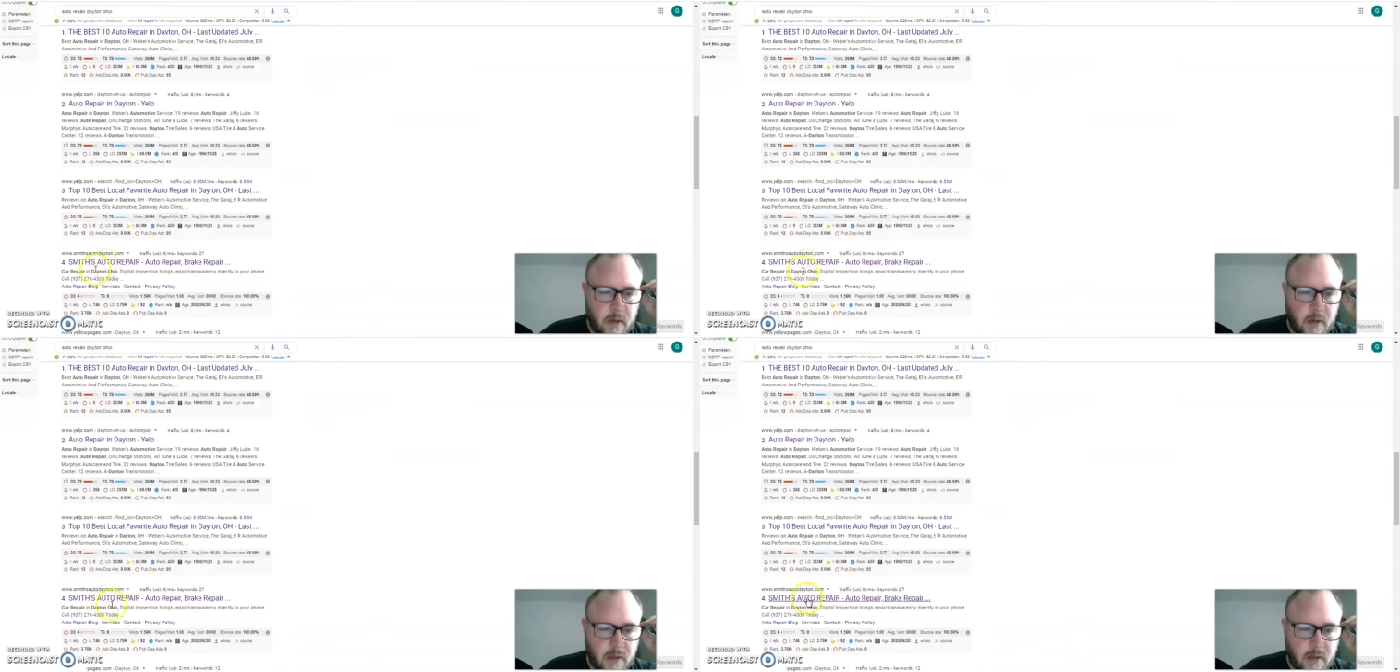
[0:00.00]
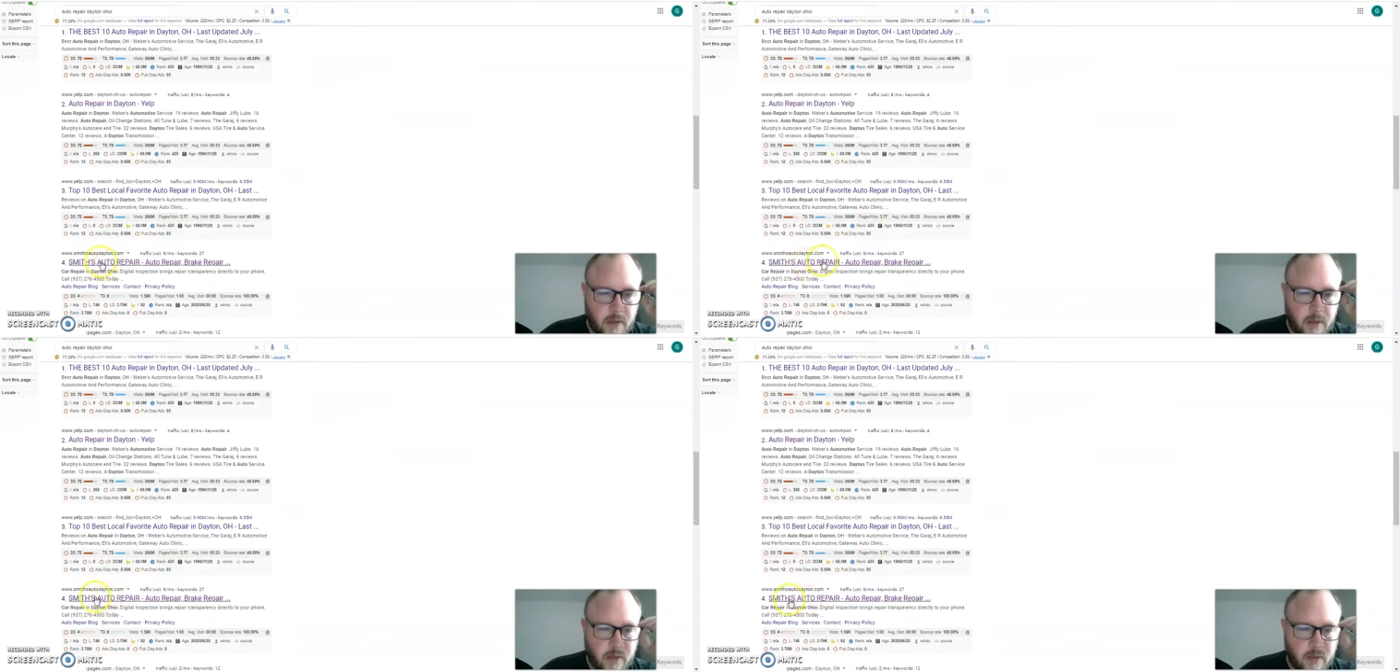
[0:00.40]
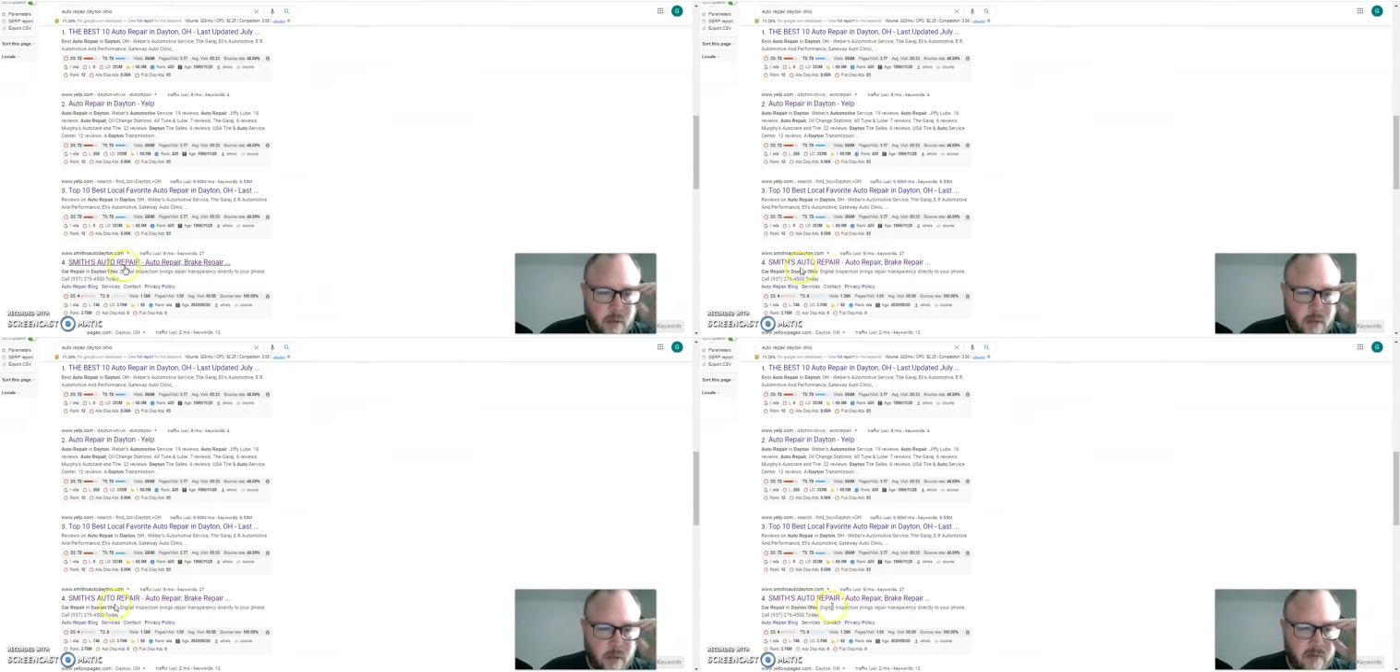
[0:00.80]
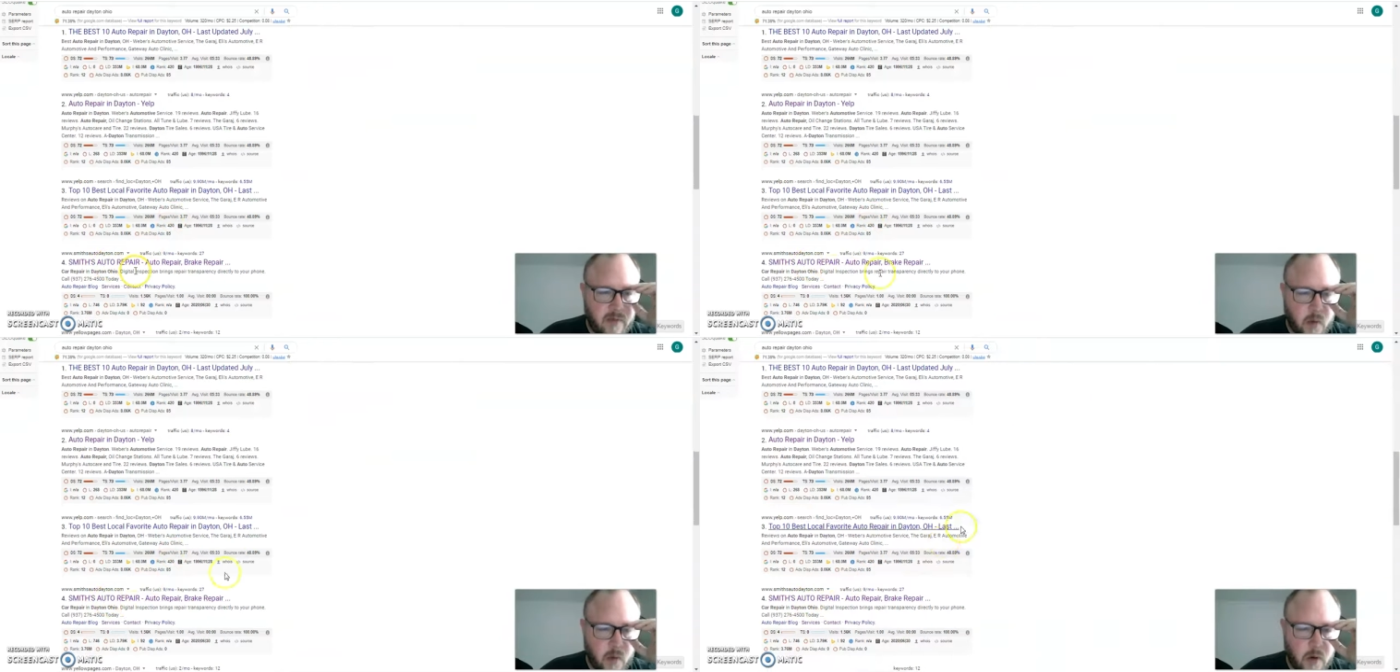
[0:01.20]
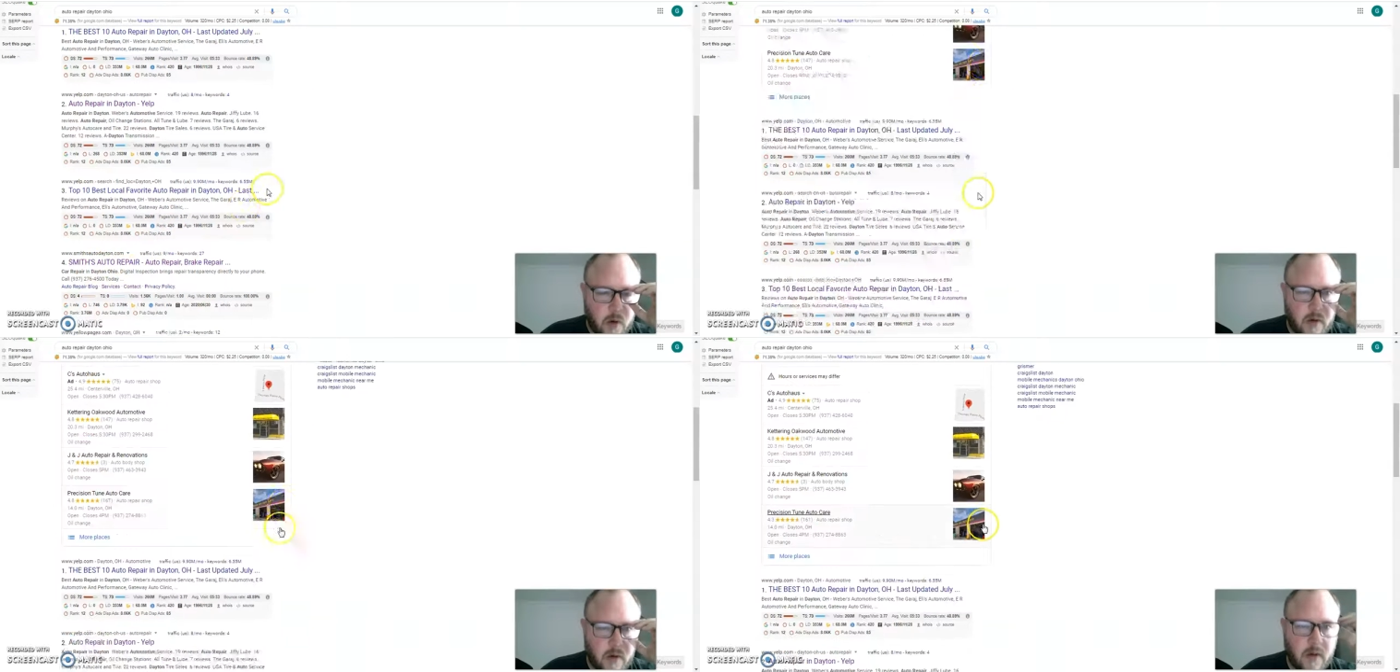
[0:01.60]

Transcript: You can see here's ranked number 4